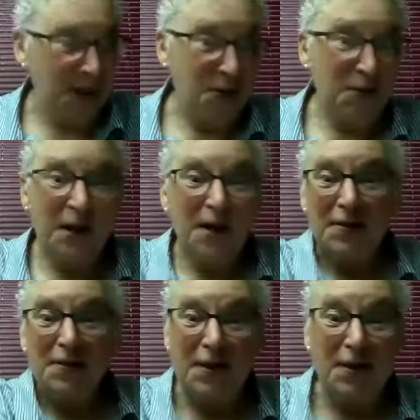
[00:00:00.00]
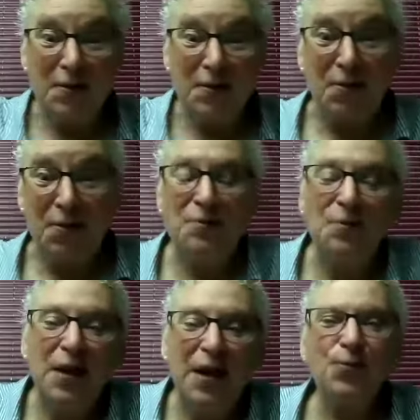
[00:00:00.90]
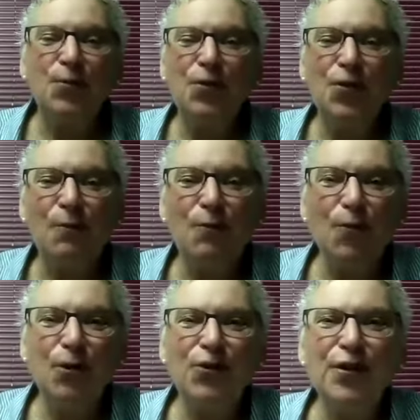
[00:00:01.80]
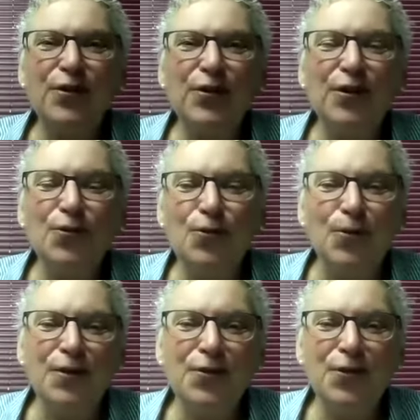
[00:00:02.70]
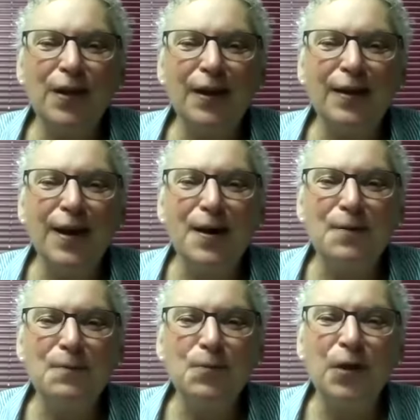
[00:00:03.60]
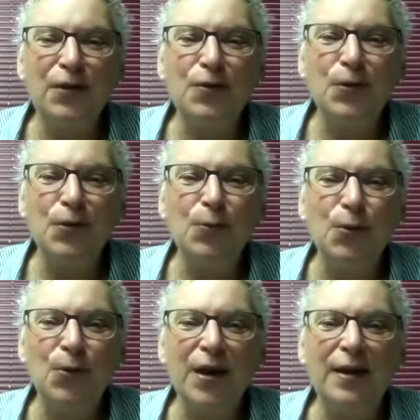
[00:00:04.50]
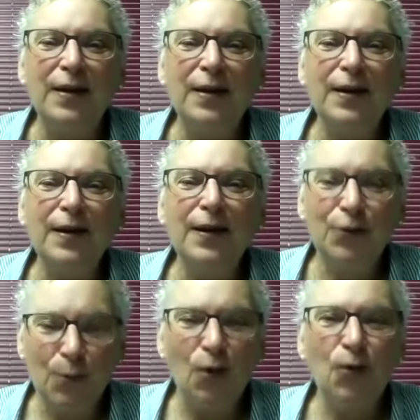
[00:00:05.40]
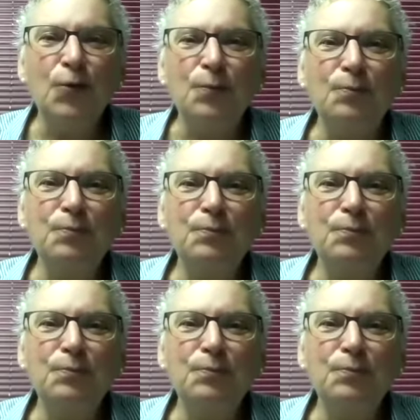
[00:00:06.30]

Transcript: I don't think I could say another word. That's what Psalm 46 says to us. And now we get to explore that in small group.